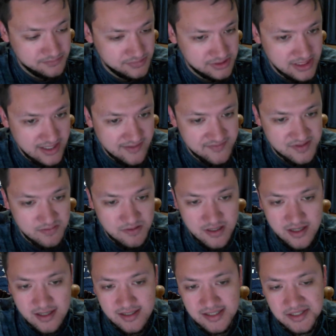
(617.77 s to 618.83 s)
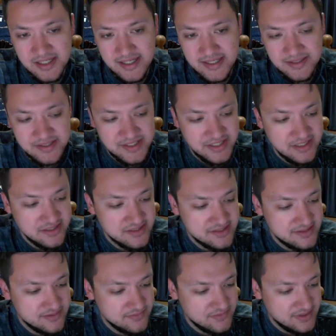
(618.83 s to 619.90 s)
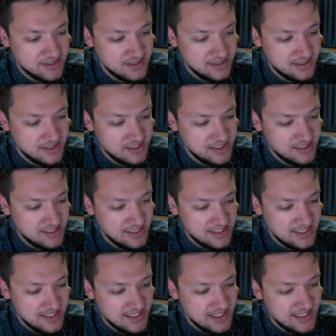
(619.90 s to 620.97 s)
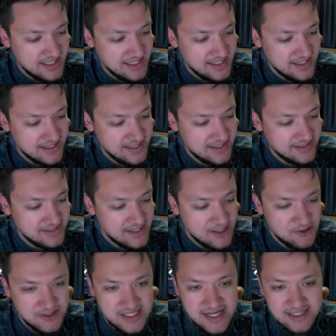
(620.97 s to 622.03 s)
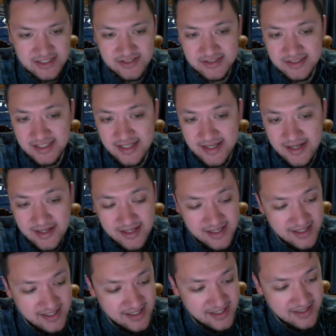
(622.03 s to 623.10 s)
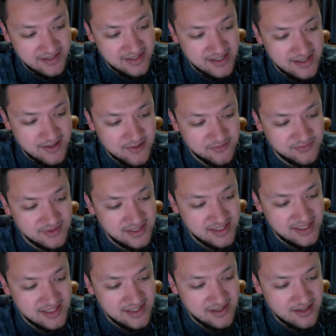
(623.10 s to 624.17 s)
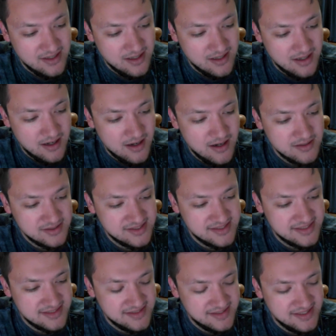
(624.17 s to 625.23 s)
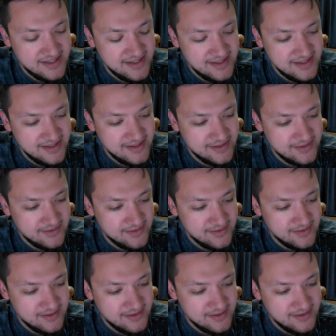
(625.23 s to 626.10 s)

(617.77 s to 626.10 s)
playoff spot in the East. And I would actually, now, Hawks did